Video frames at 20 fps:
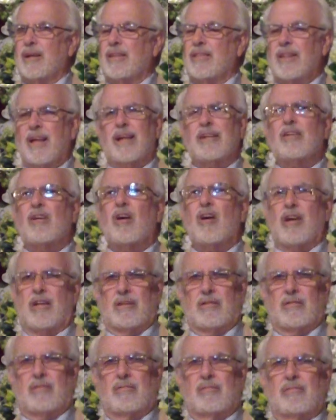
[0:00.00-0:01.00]
That
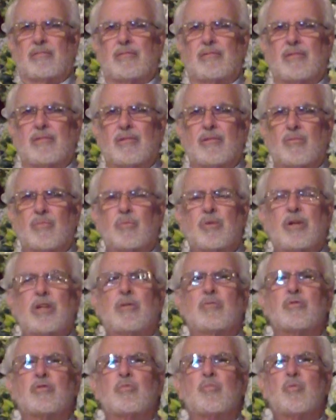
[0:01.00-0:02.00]
night, when
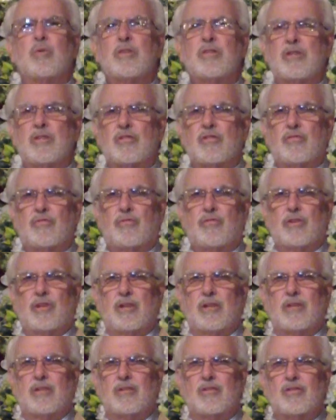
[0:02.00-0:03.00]
he was with his
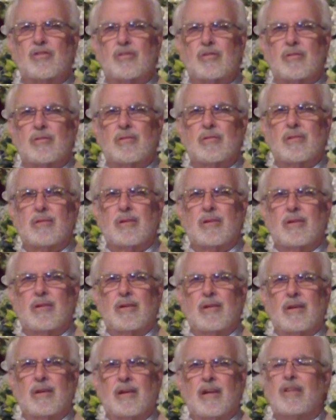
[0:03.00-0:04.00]
friends
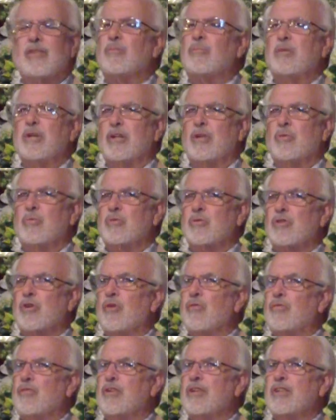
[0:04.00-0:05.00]
and the meal was
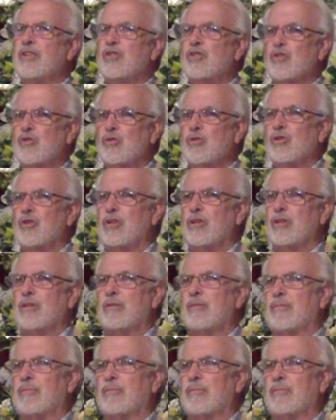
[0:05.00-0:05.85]
over, he stood